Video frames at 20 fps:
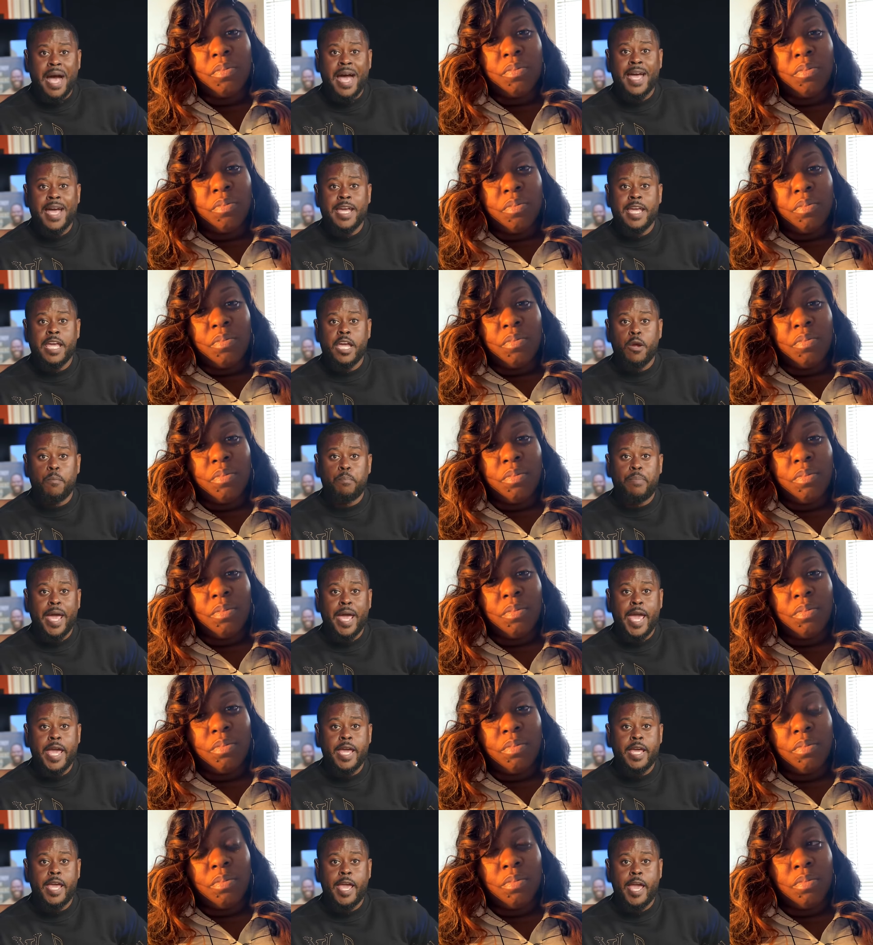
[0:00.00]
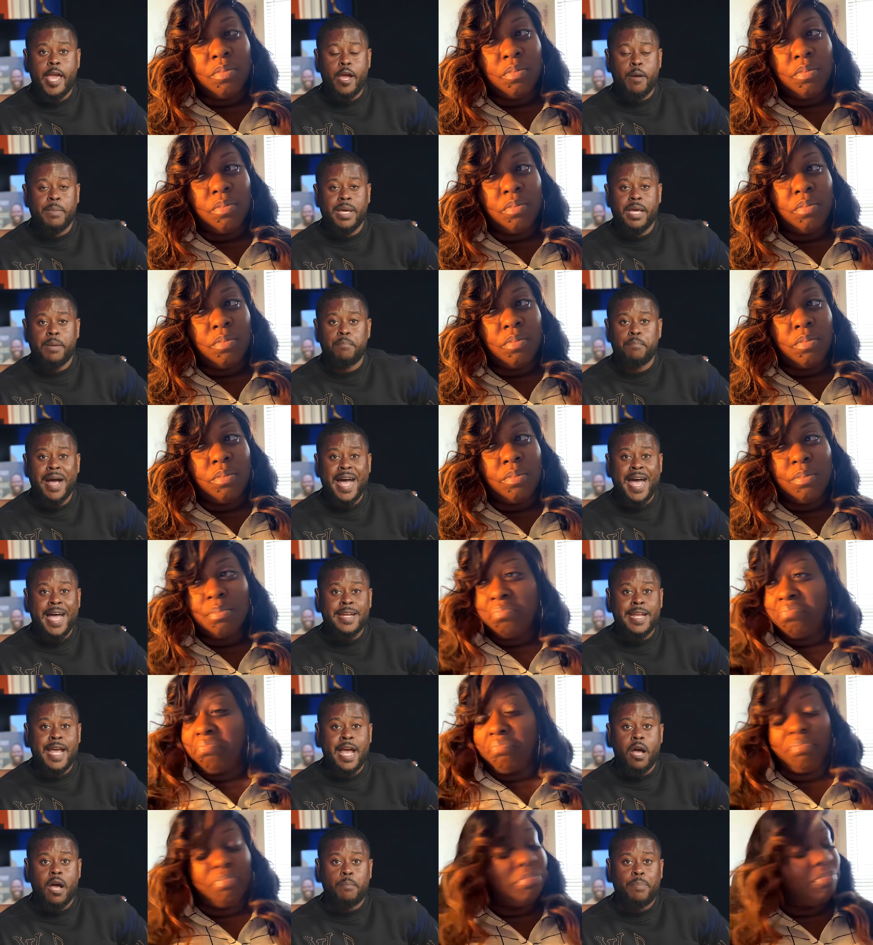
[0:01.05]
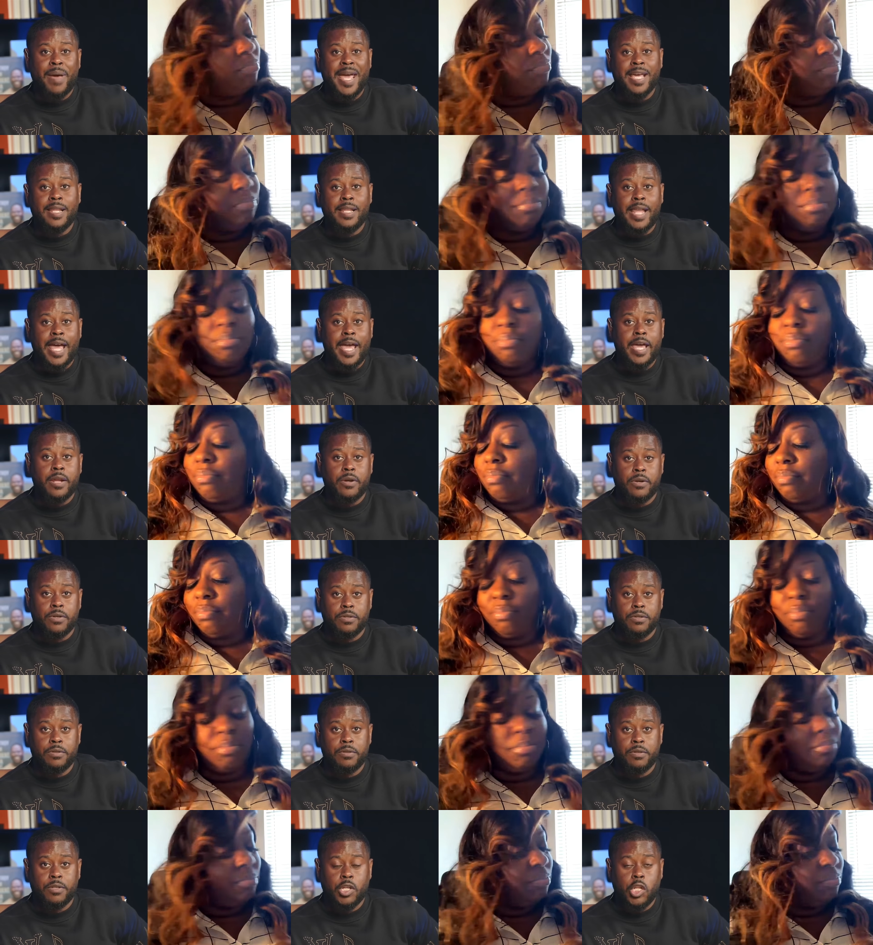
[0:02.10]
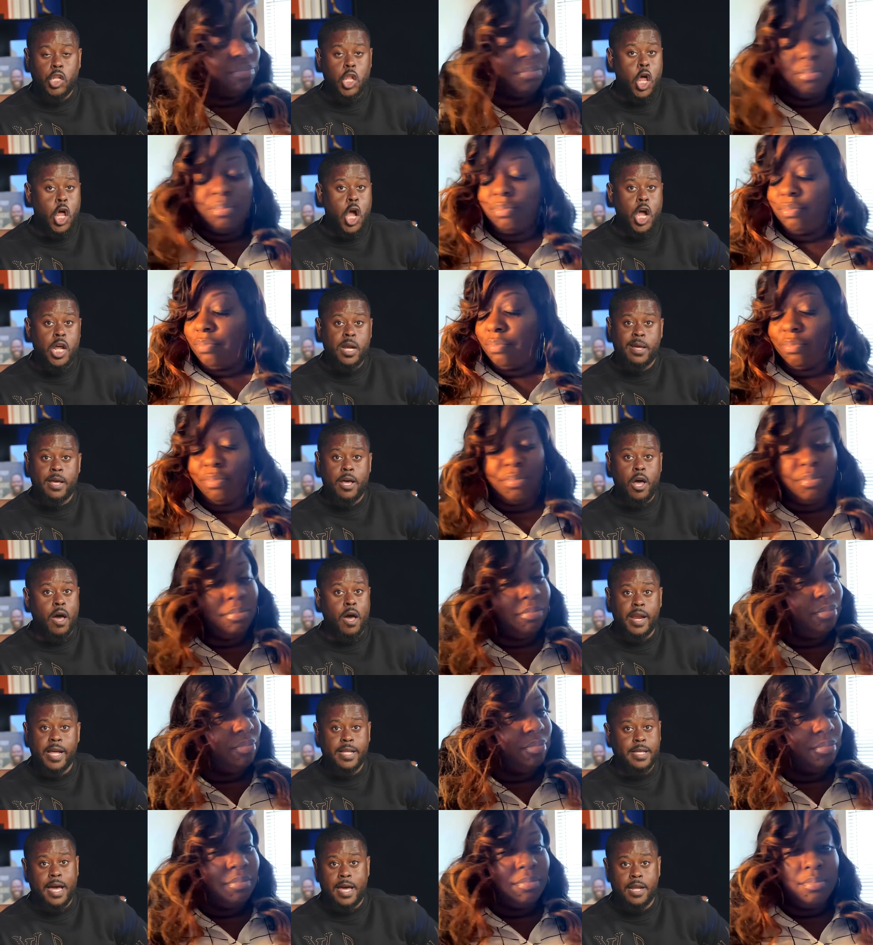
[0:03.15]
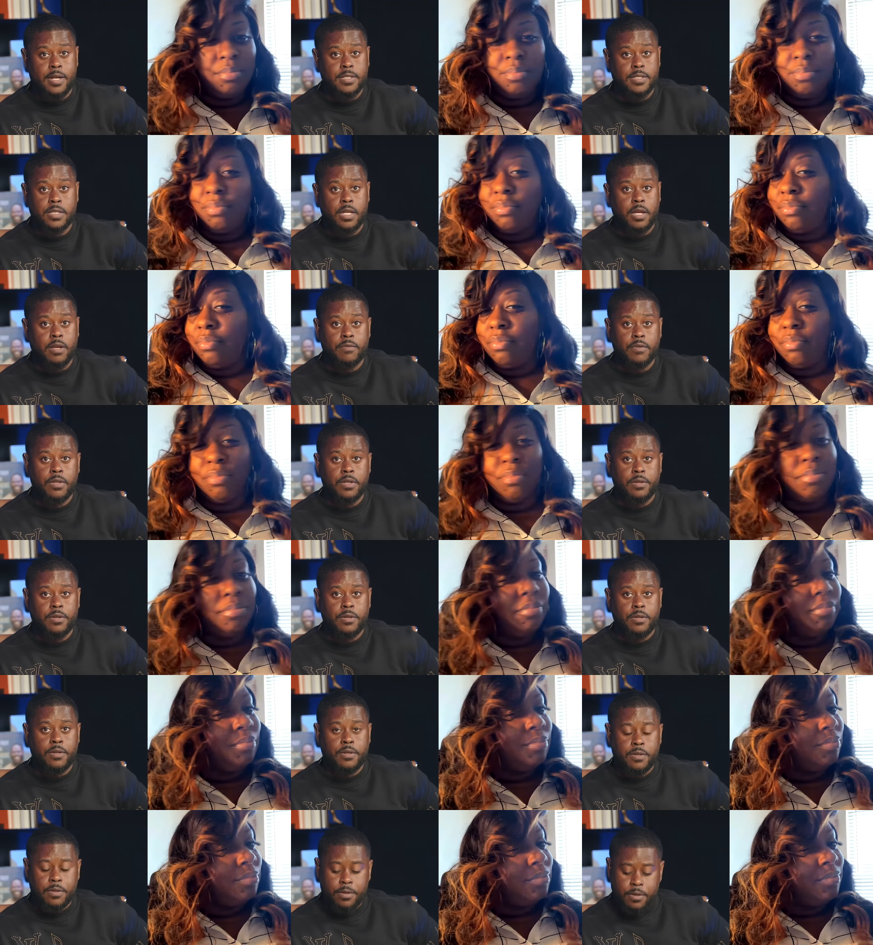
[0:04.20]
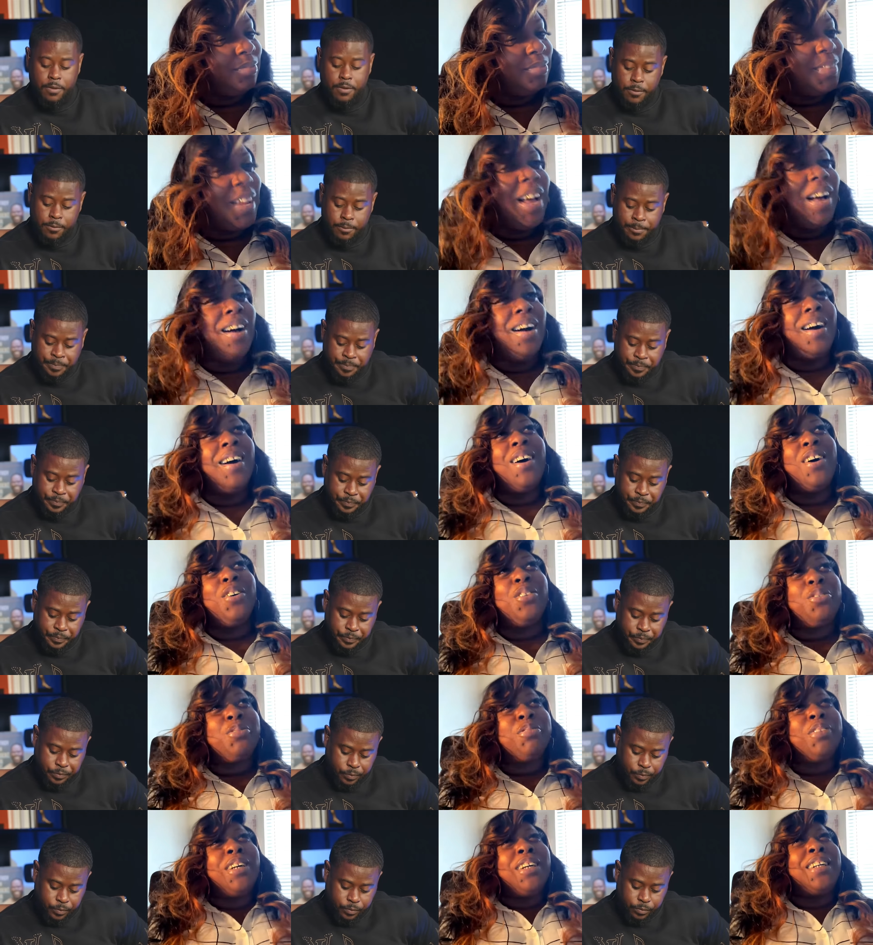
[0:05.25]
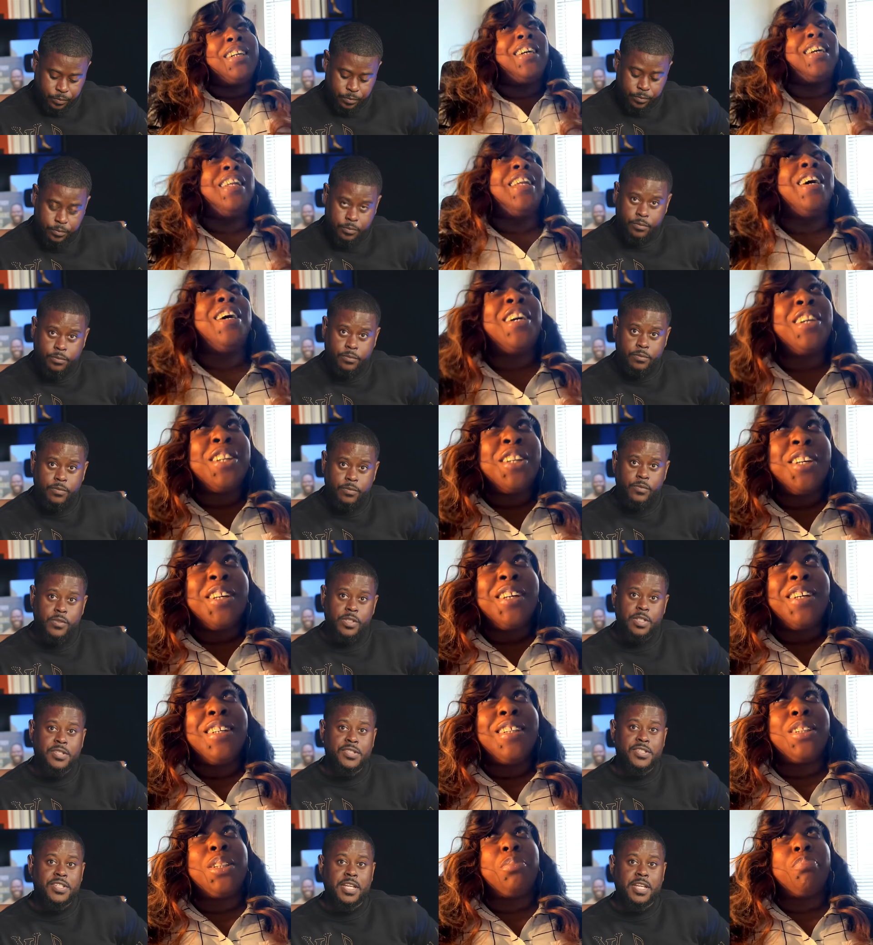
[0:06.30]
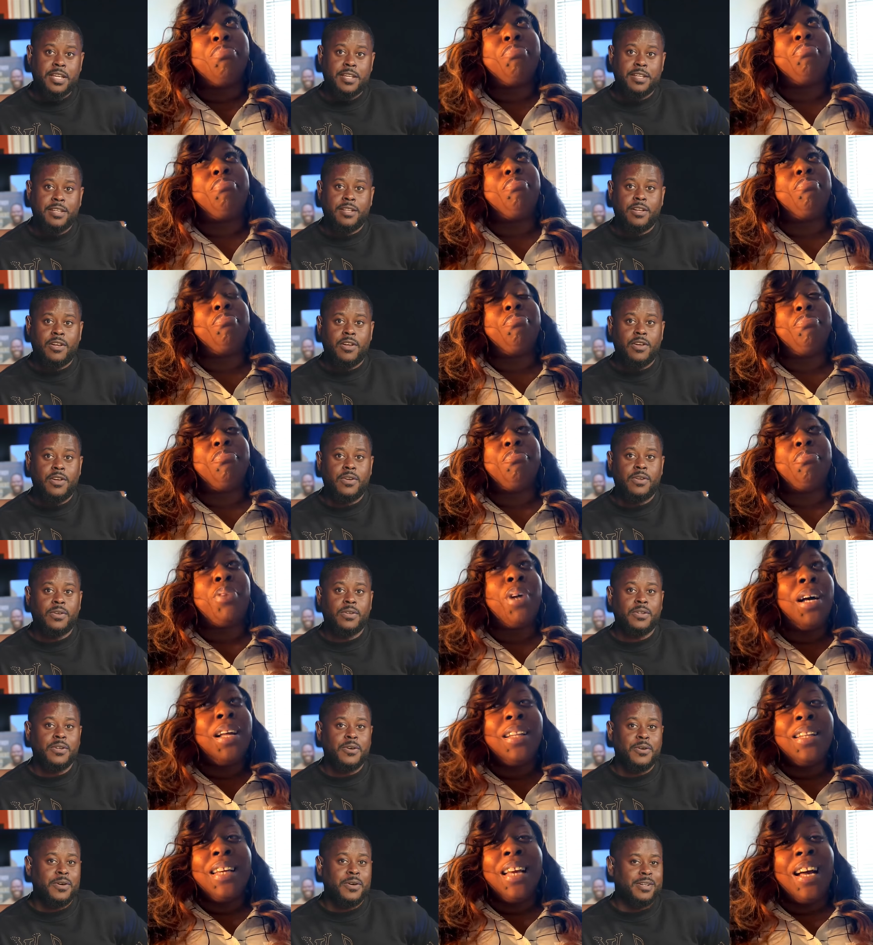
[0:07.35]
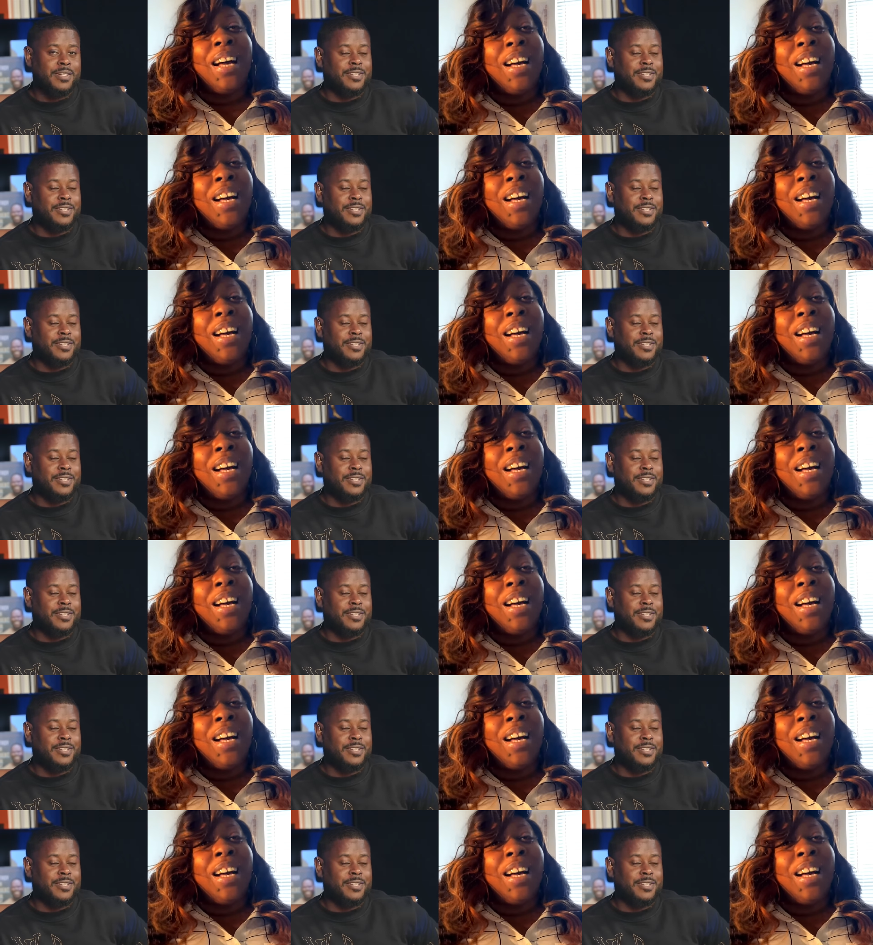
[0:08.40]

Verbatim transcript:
Speaker 1: here, pay here? I mean, buy now, pay later. Klarna, all that kind of stuff.
Speaker 2: Oh, Klarna is
Speaker 1: probably